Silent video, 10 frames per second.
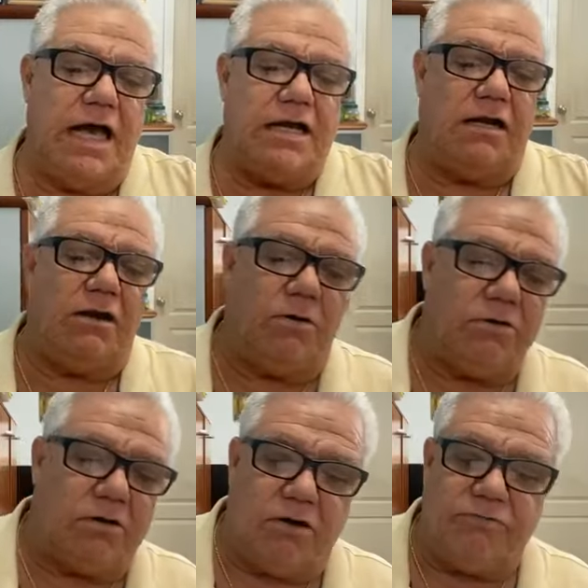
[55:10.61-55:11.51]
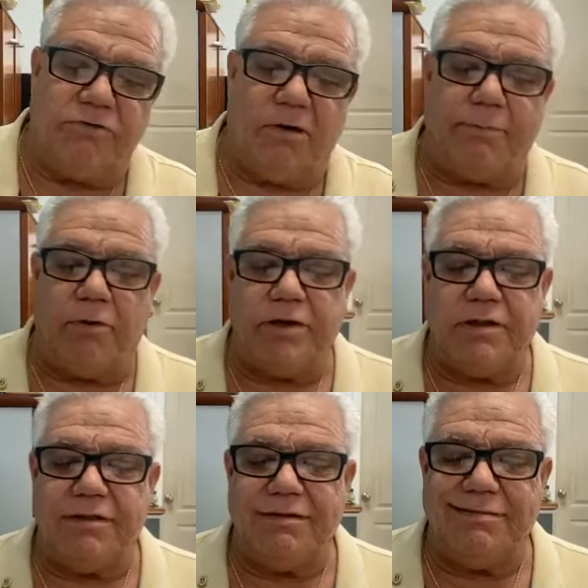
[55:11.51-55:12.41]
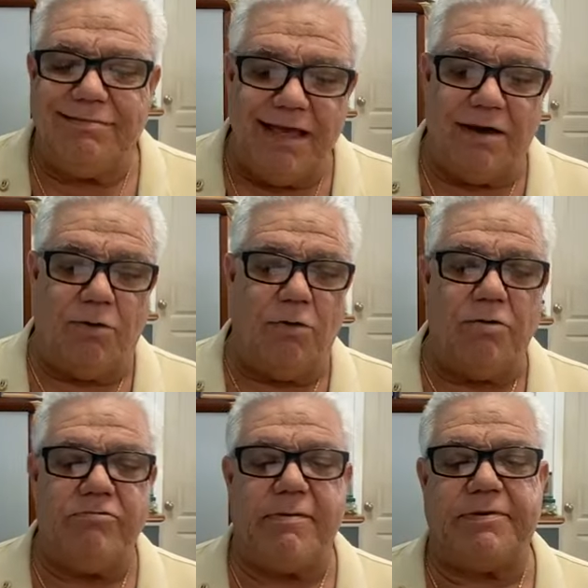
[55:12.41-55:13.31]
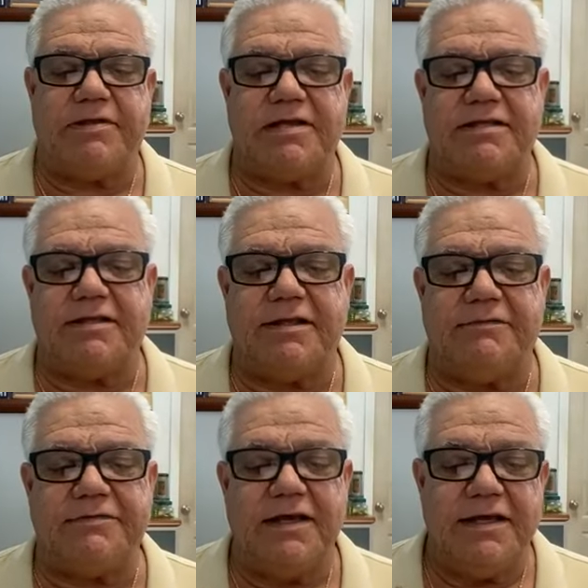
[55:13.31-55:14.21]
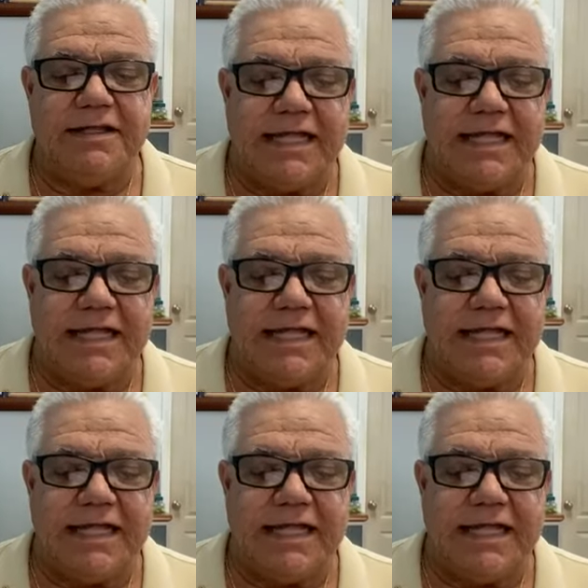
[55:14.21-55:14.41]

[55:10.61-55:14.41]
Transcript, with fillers: and allow the country to appoint their own representatives